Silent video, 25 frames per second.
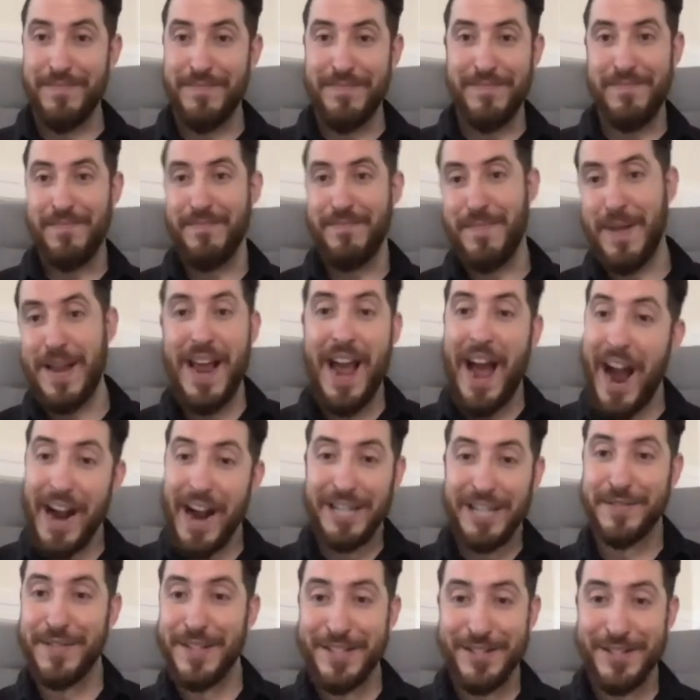be
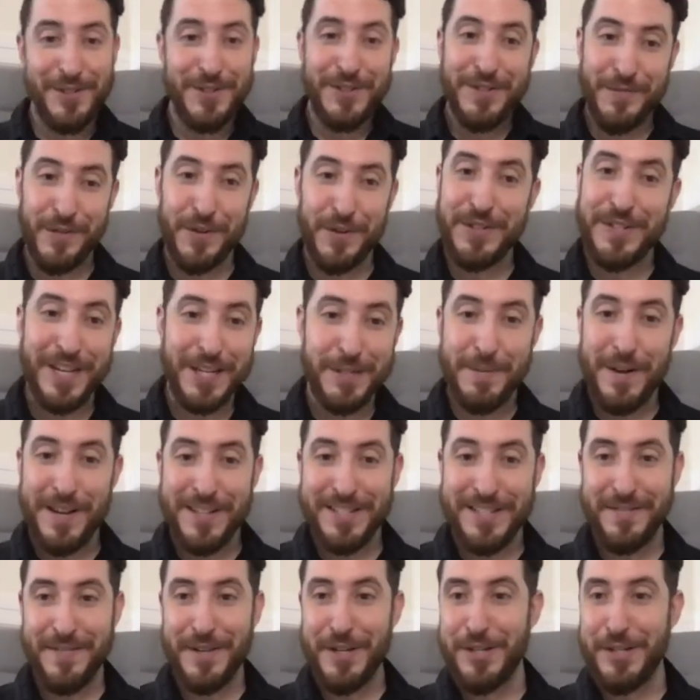activists for sex
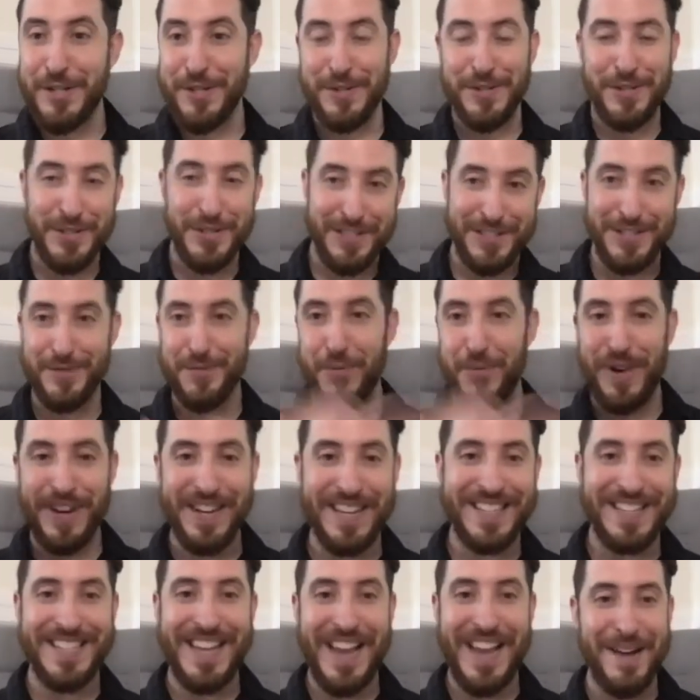positive issues, just as one
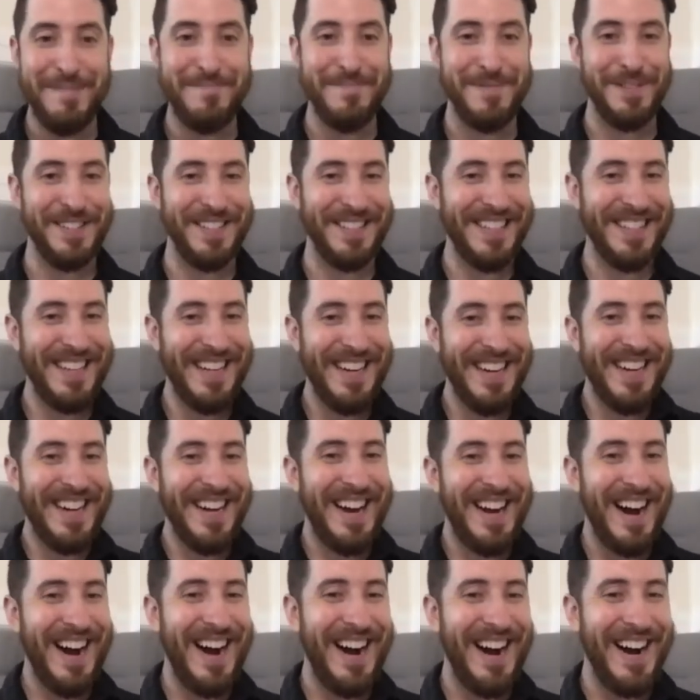example.
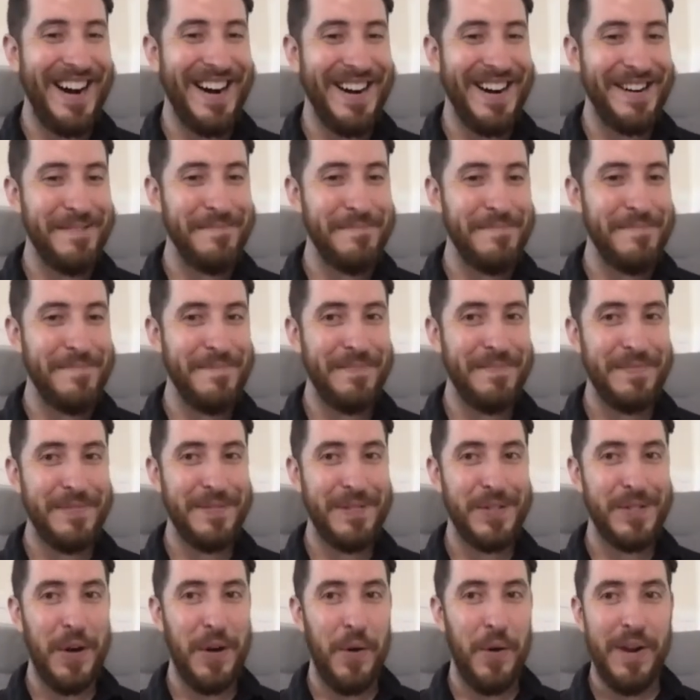So
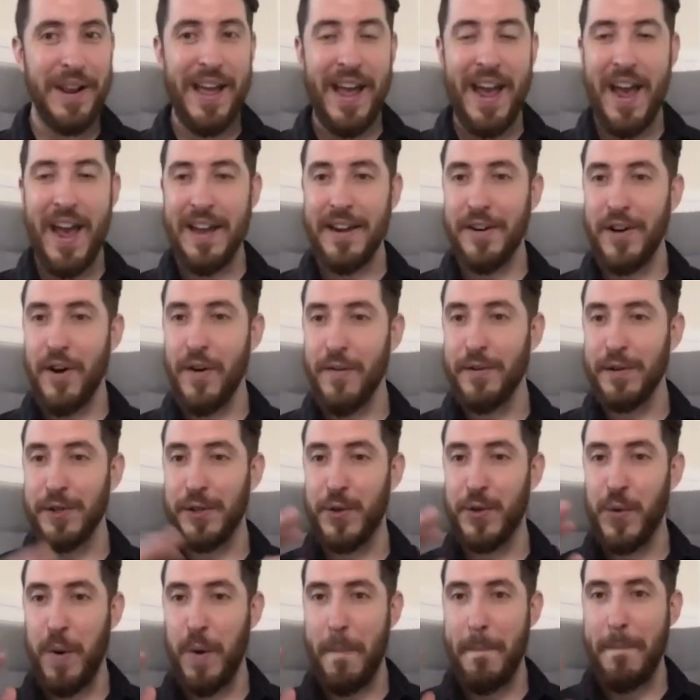I want to hand it over
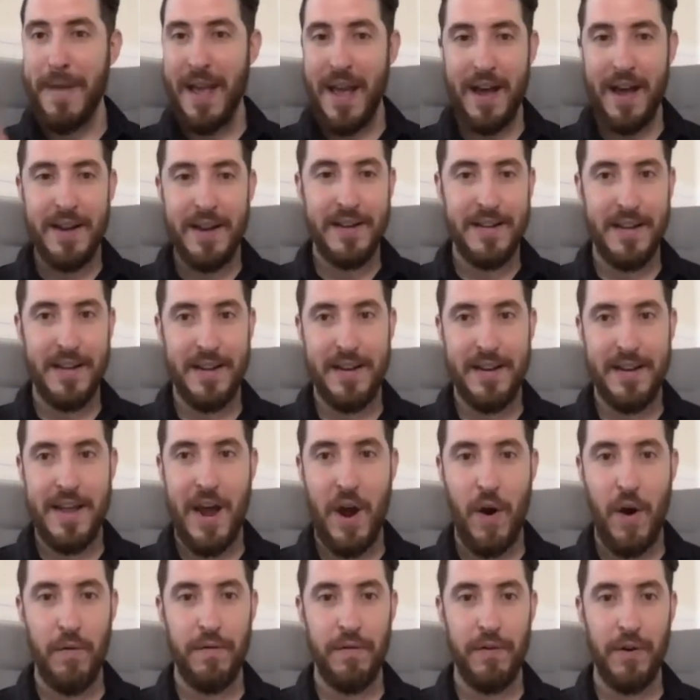to Amanda
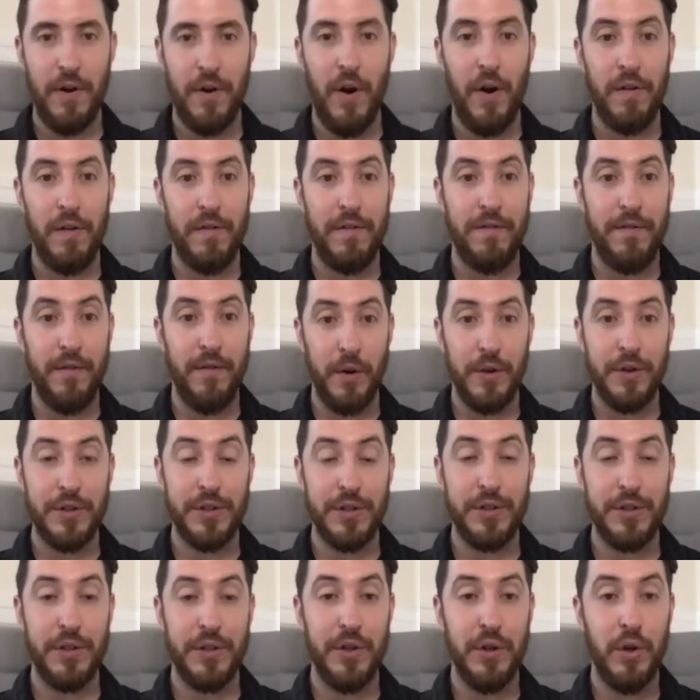now for our
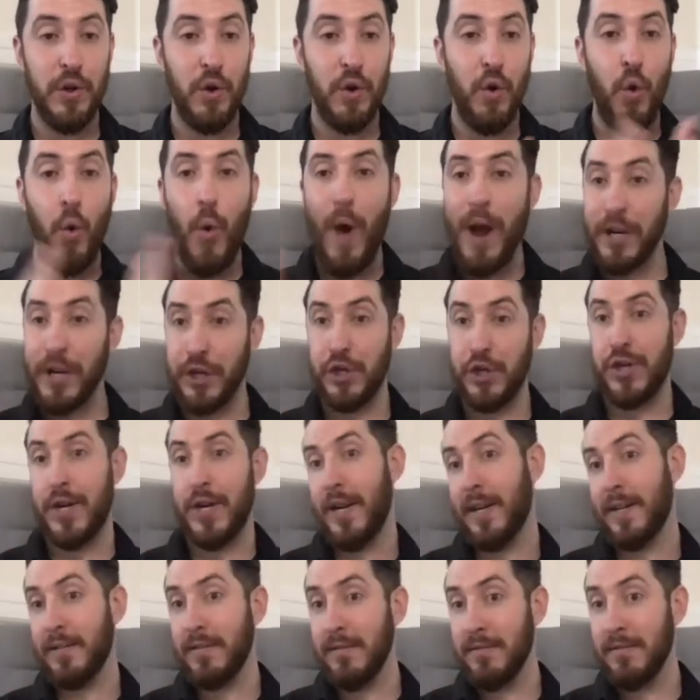first
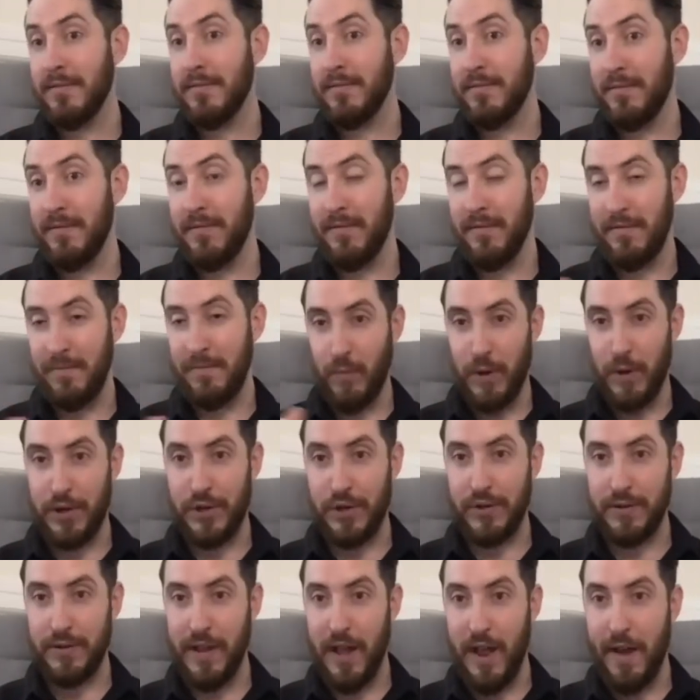question,
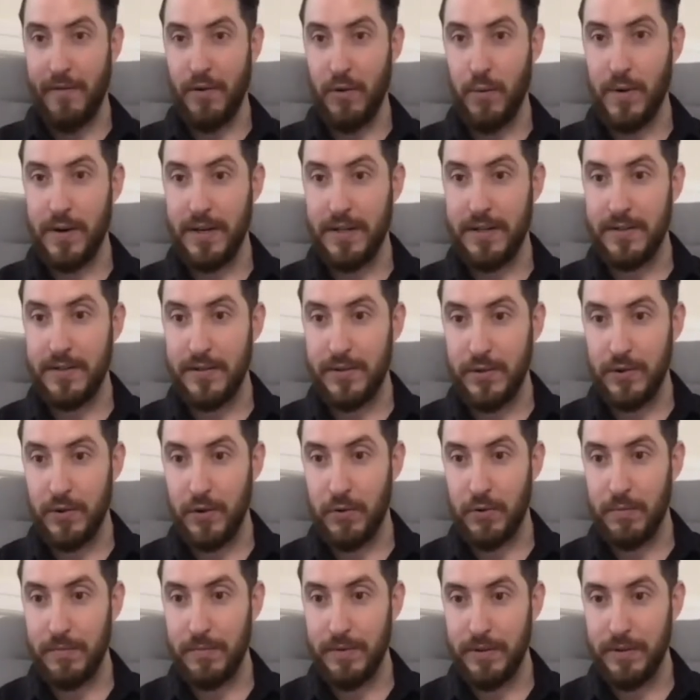which everyone in
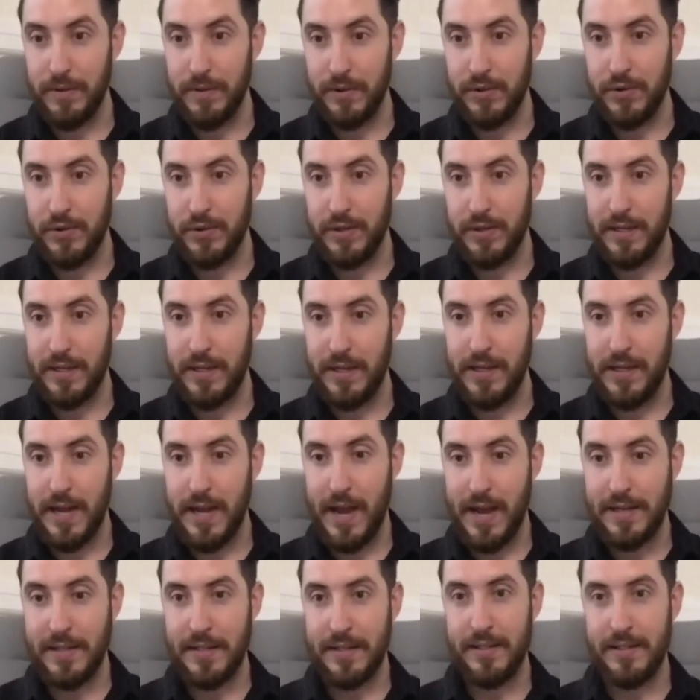Zoom should
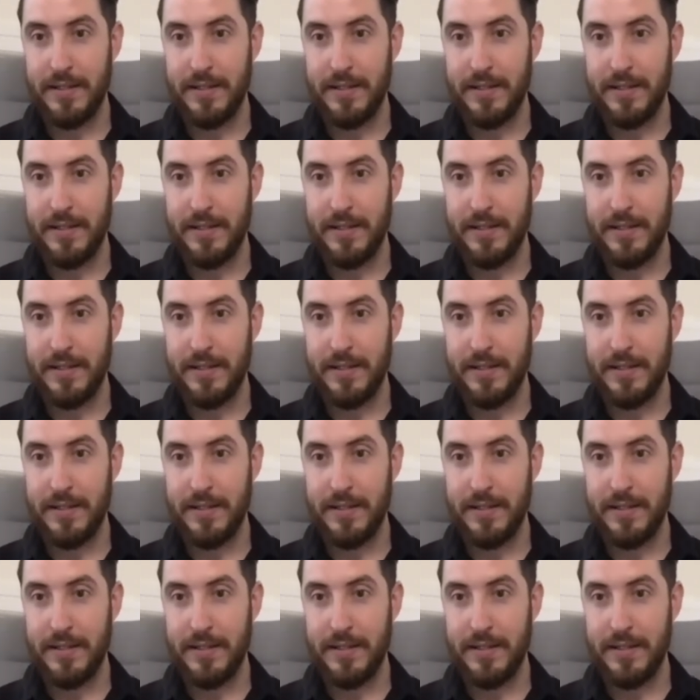get.